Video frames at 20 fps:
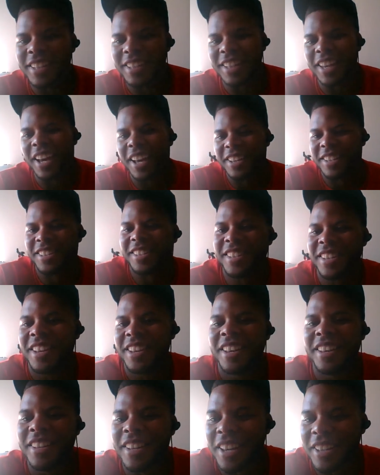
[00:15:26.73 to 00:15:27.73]

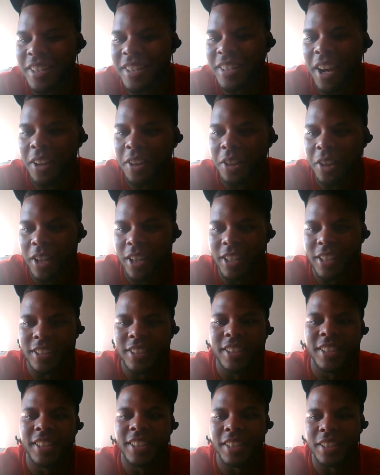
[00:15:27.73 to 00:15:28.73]
Yes, Eckler
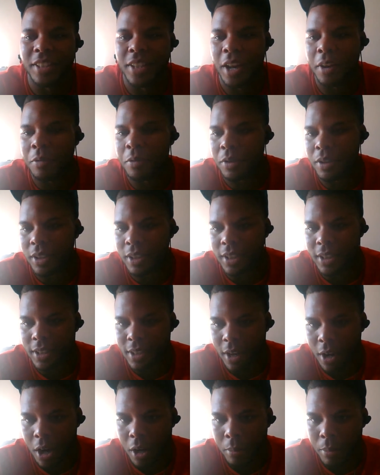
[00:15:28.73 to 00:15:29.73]
is
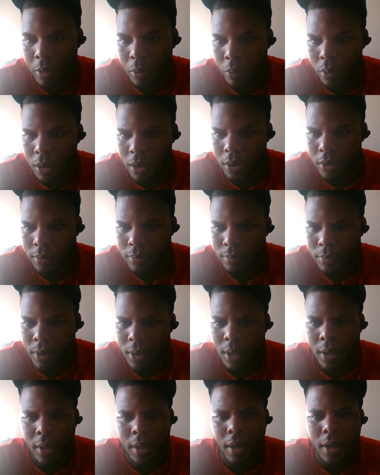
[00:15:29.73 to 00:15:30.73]
definitely RB1.
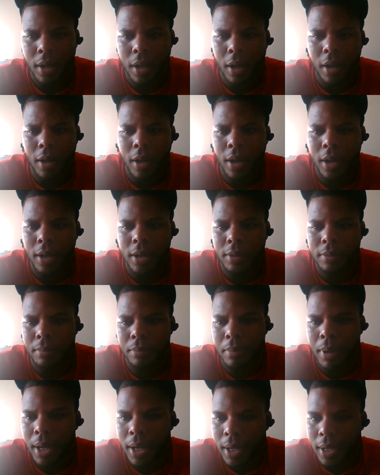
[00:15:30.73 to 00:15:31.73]

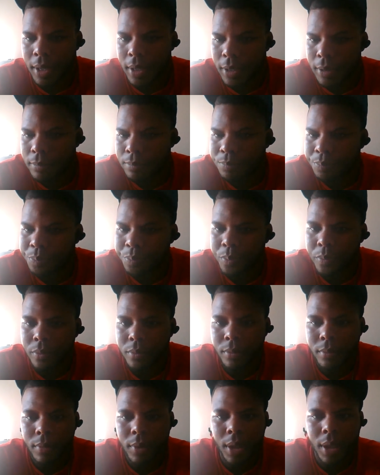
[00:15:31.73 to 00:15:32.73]
Man,
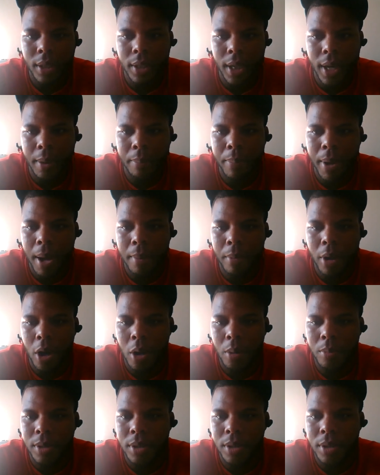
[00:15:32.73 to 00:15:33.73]
yeah, Pat
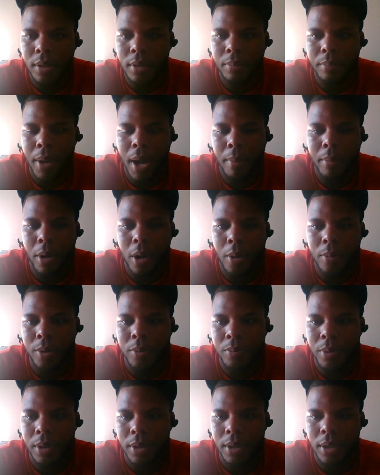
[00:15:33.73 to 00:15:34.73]

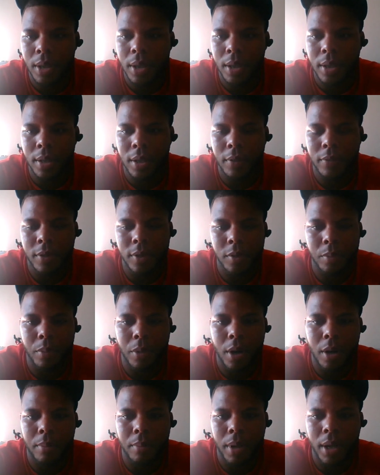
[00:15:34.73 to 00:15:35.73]
Mahomes picked the defense
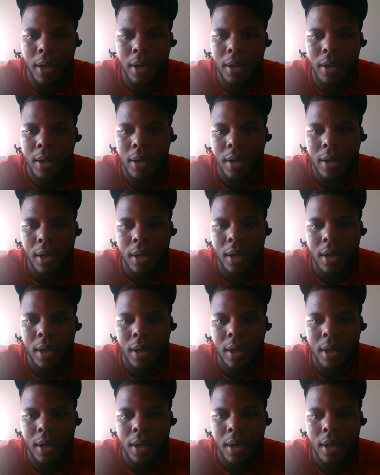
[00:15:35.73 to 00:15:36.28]
apart, man.